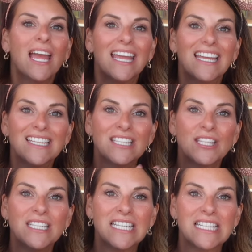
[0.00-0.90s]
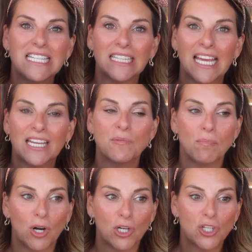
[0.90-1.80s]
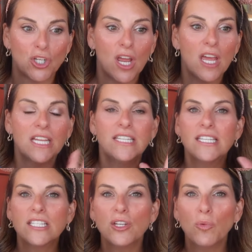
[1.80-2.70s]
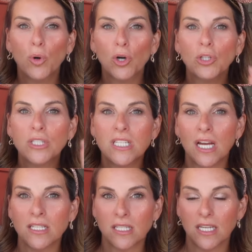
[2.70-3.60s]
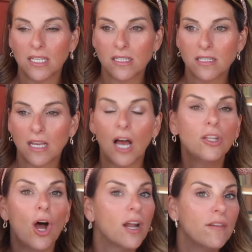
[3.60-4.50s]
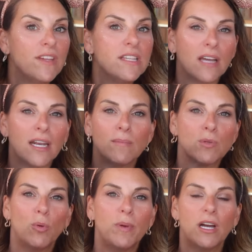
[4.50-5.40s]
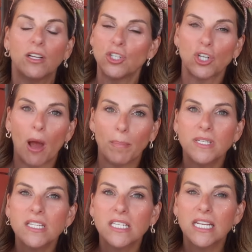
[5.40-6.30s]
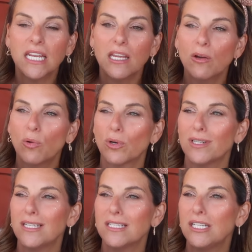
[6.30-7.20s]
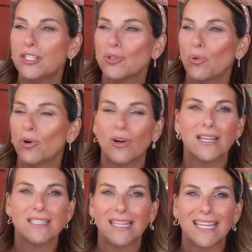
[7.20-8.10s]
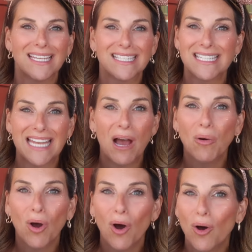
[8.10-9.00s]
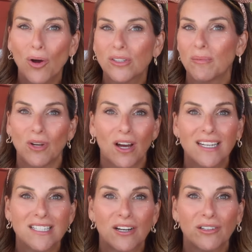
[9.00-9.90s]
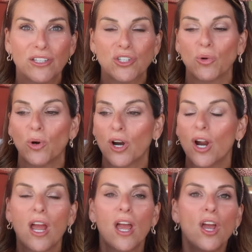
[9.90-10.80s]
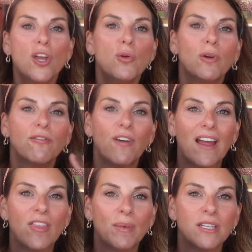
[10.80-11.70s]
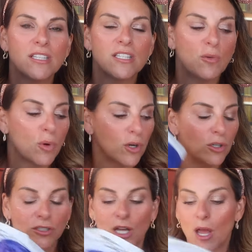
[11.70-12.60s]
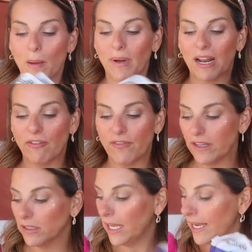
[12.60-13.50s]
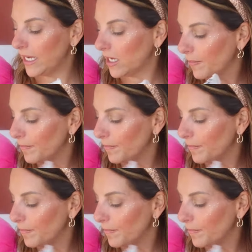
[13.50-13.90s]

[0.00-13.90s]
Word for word: is the Disneyland merch. Disney World does this. A lot of these items will be on Shop Disney or Disney Store, as I think it's now called. I'm not entirely sure. You could find them in Disney World, but I feel like